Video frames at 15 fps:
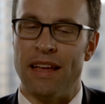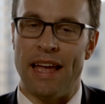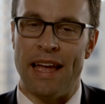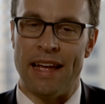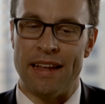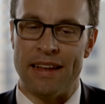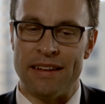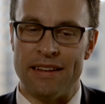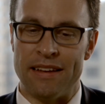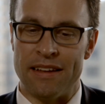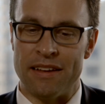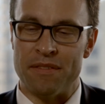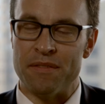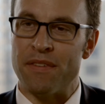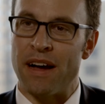And
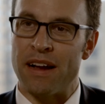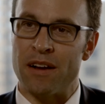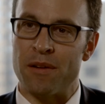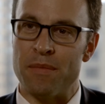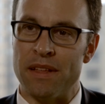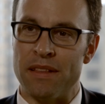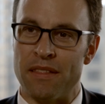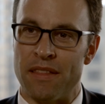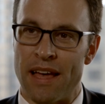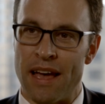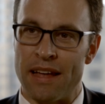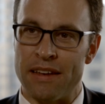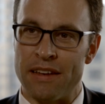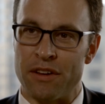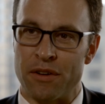an environment
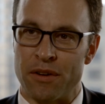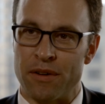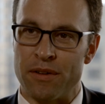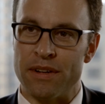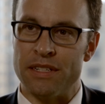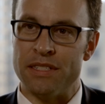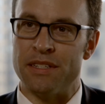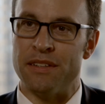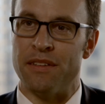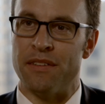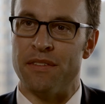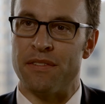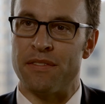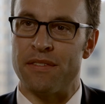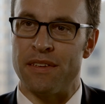that
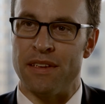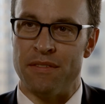encourages